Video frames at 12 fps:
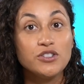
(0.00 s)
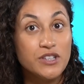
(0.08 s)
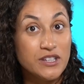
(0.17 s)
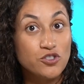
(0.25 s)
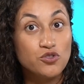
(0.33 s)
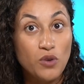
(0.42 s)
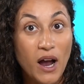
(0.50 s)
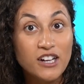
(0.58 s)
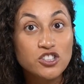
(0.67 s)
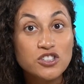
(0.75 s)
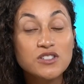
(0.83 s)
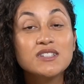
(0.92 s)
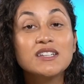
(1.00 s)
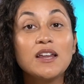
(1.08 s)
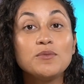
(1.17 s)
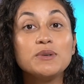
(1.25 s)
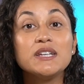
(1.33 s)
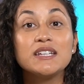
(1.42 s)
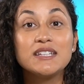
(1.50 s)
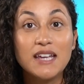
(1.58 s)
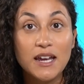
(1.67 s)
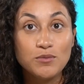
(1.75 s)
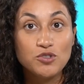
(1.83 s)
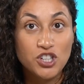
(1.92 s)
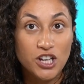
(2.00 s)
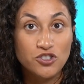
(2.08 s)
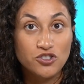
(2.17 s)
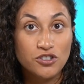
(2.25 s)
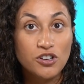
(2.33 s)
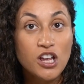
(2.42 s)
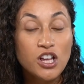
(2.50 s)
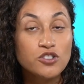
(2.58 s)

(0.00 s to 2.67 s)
distractions can be a game changer.